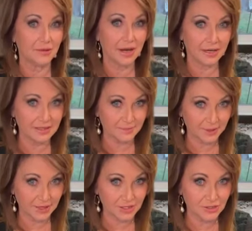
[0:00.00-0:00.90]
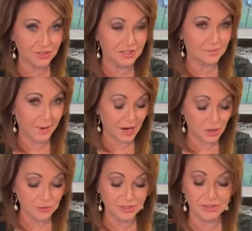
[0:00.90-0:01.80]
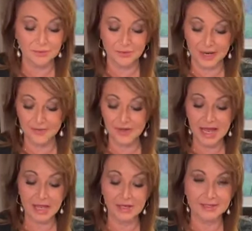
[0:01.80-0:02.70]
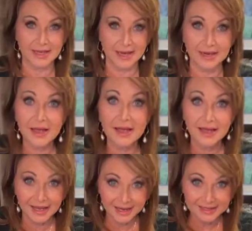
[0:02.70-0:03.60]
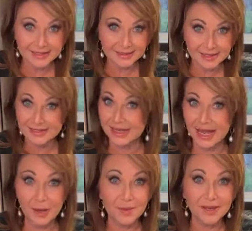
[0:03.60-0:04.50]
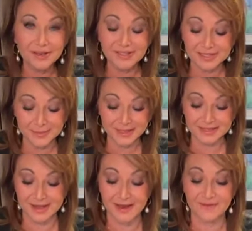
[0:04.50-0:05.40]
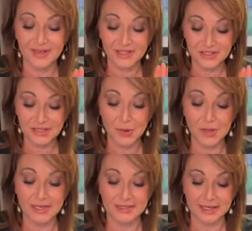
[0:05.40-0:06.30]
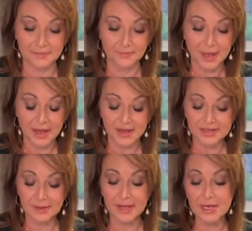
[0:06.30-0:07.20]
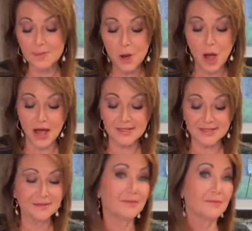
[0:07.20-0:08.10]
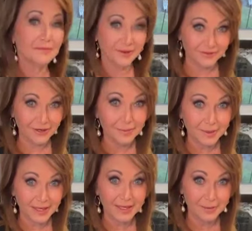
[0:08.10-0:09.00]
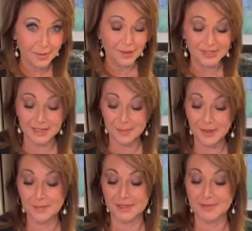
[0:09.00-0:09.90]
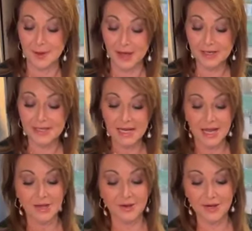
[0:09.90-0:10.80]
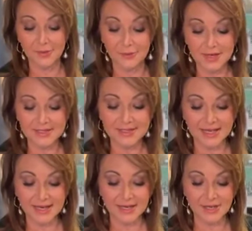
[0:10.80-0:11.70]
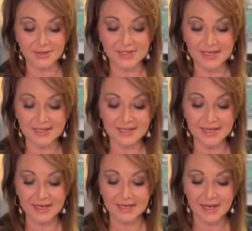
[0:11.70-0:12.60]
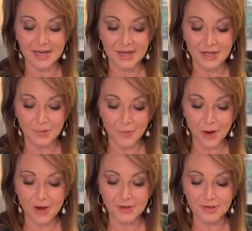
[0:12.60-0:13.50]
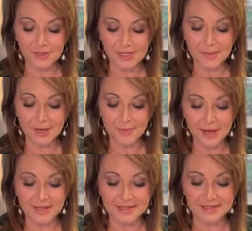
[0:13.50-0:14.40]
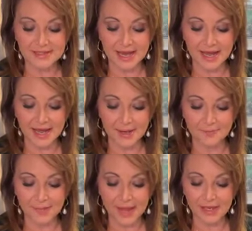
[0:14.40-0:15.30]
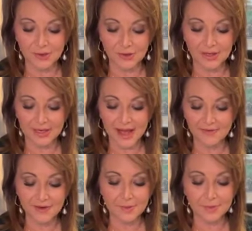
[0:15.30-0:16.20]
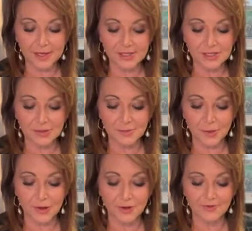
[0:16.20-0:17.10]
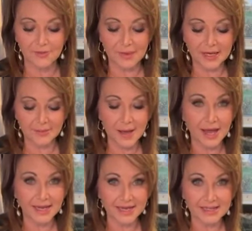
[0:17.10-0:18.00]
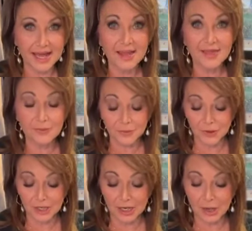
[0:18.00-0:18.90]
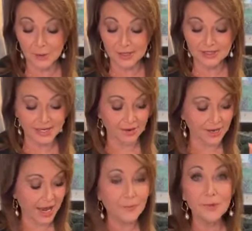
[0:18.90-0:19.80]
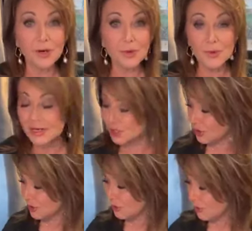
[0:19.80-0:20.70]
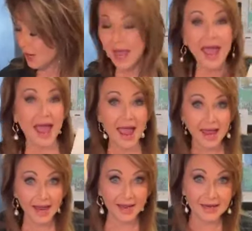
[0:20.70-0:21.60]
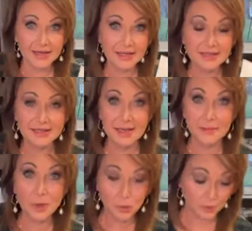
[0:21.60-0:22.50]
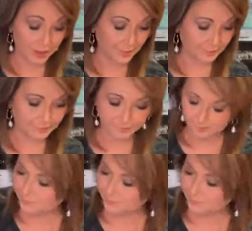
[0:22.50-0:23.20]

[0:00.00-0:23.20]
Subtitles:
your husband, your spouse, whatever that looks like. Seriously, Epicure just makes life so easy. So in a pot, preferably the multi-purpose pot, you're gonna whisk in your seasoning, your water, your tomato paste, and you're gonna cover it, bring it to a boil over medium-high heat. Then we're gonna lower it down and we're going to add some cream.